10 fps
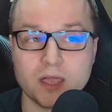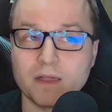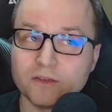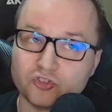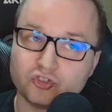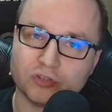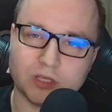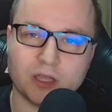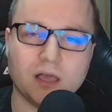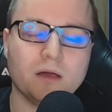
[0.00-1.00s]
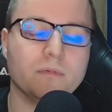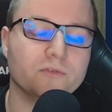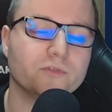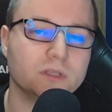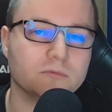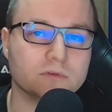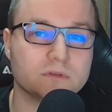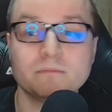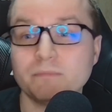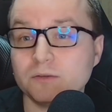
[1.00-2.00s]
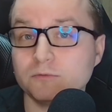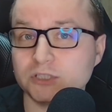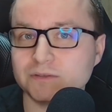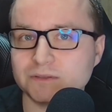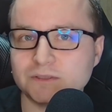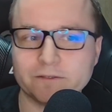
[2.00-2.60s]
shooting above the walls, but we shall see.